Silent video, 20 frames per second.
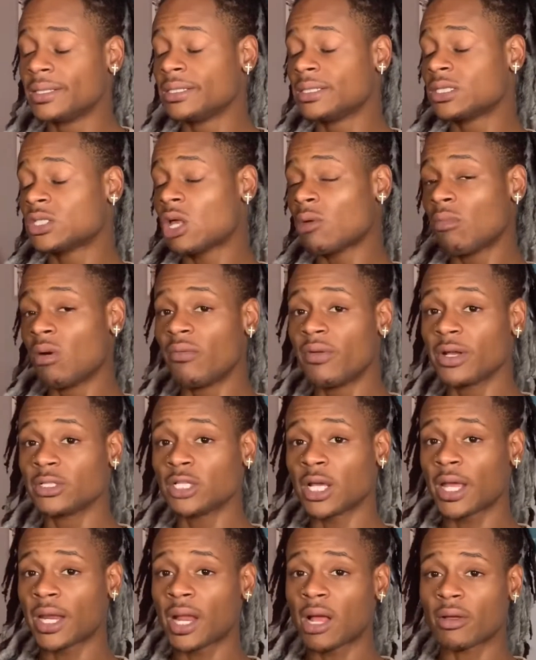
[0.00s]
So I'm over there
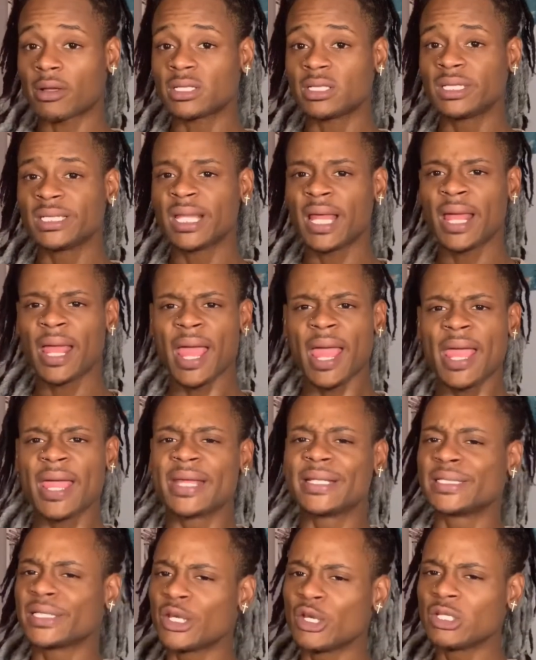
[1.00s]
checking out. And she's like, hey,
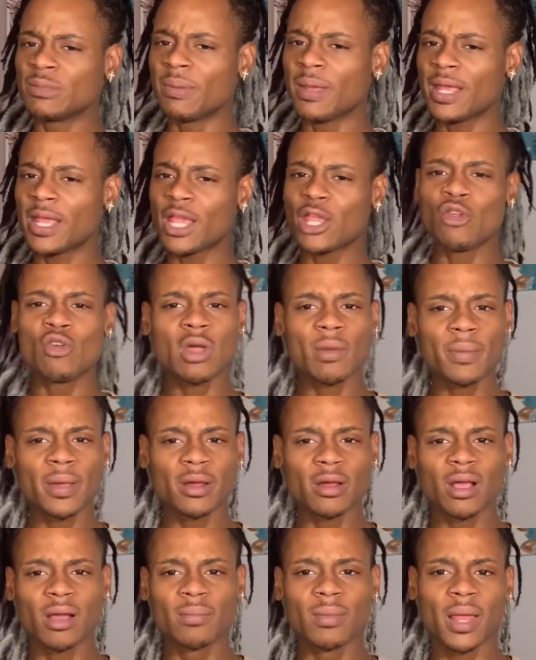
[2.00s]
excuse me, can you come in?
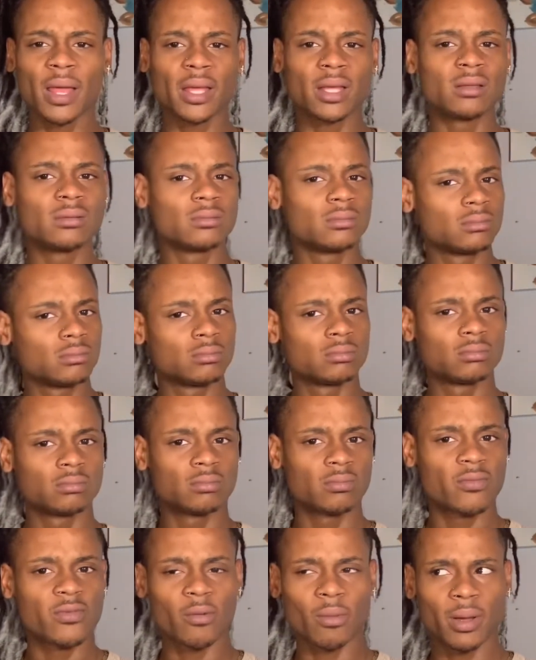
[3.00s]
I'm like,
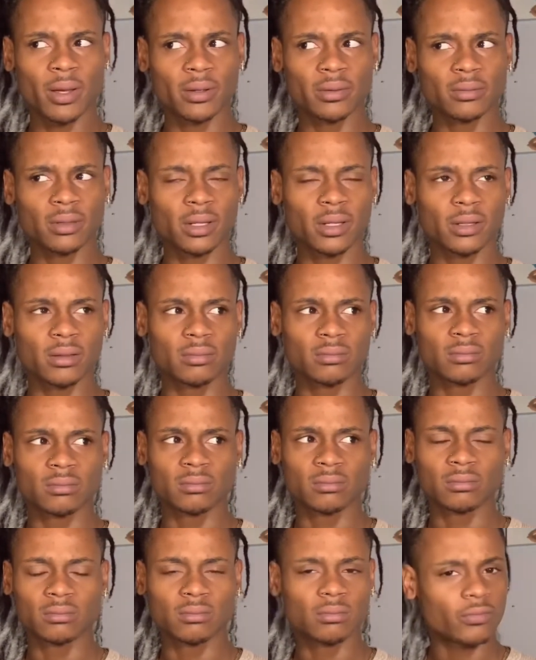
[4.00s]
for what? Like,
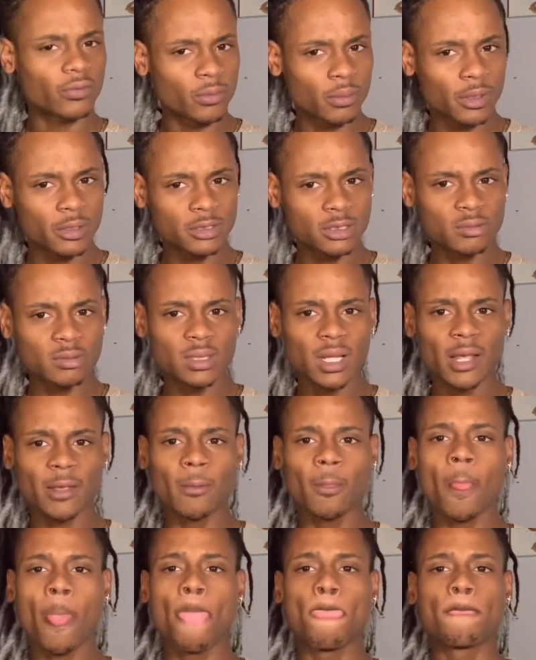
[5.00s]
for what? She was like,
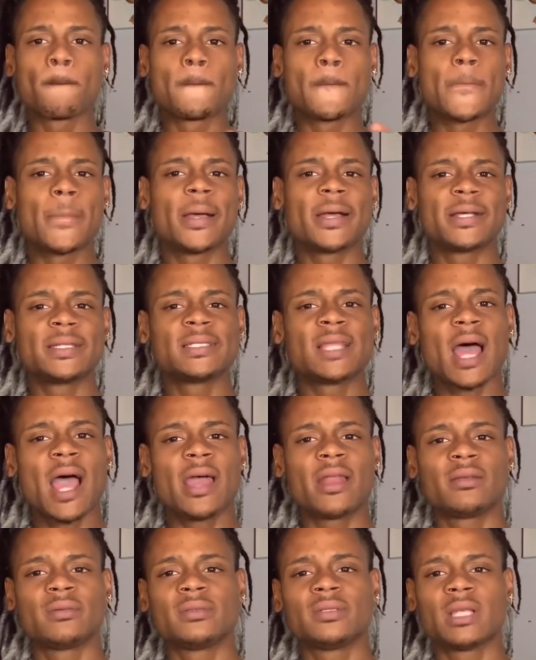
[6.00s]
because the
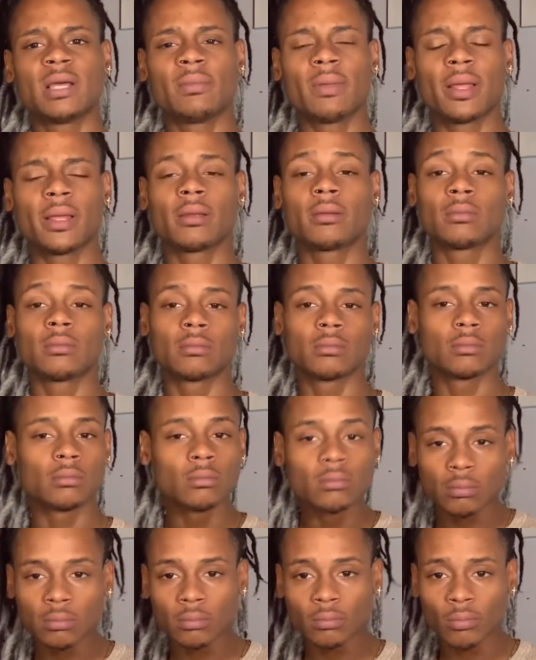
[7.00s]
items. I'm like,
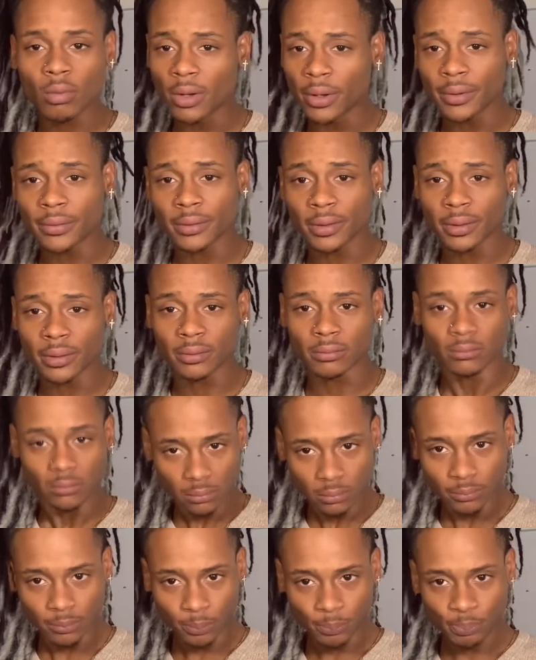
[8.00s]
what? Like,
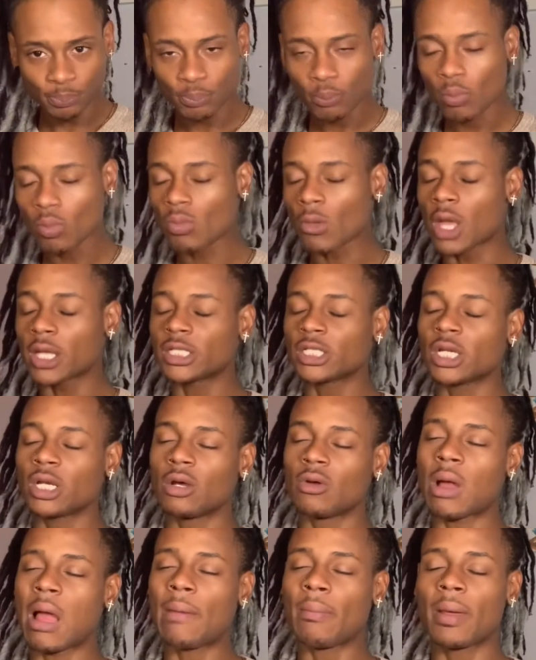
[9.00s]

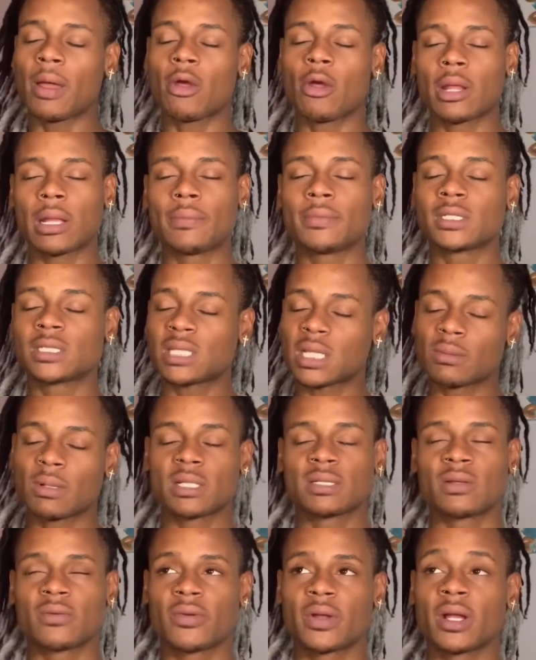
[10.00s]
so I'm like, all right, let me just take my
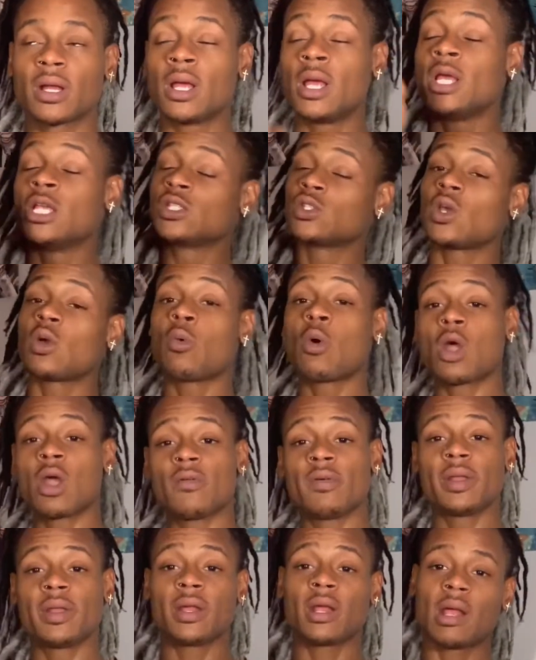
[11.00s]
over there. So I walk
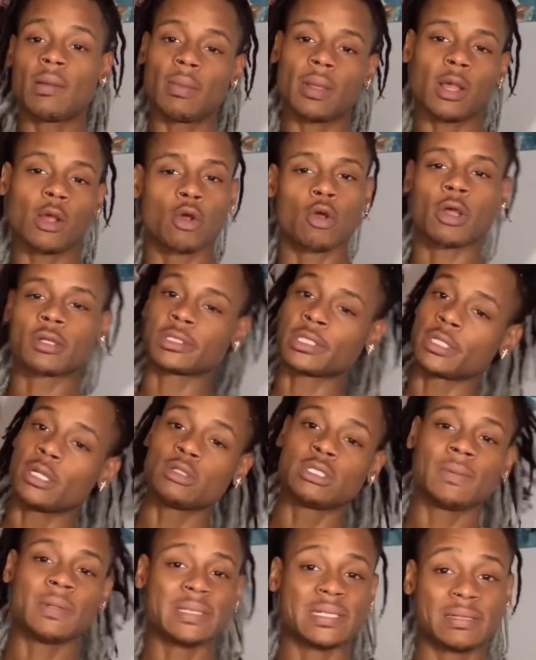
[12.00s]
over there. I'm like, girl, because I know she
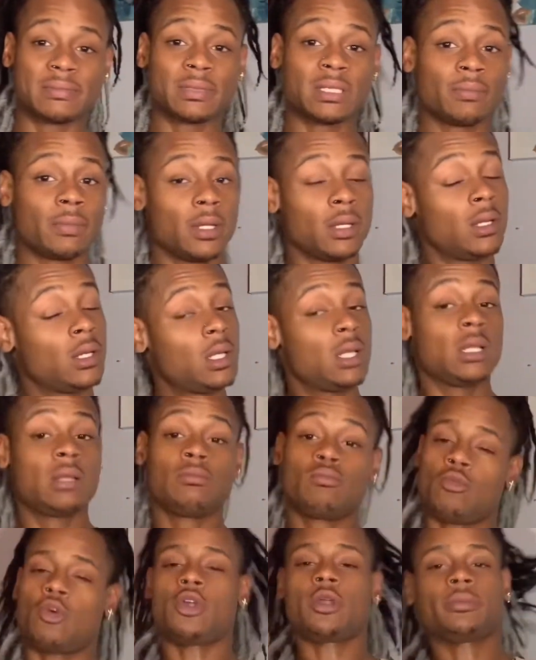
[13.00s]
was say something to me. I'm
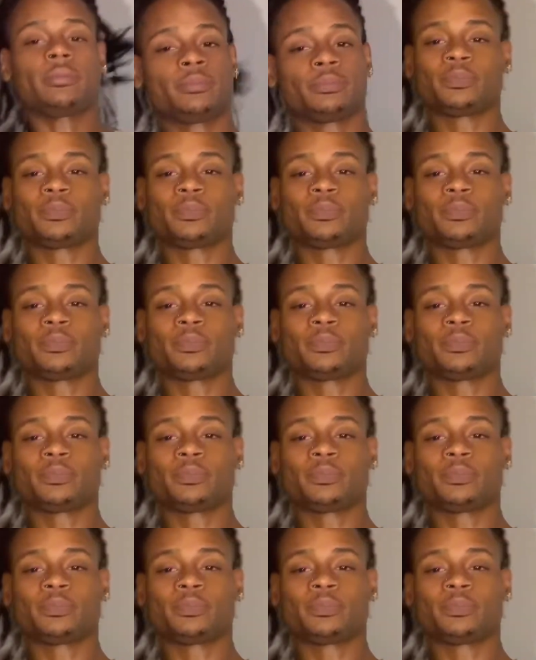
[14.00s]
walking.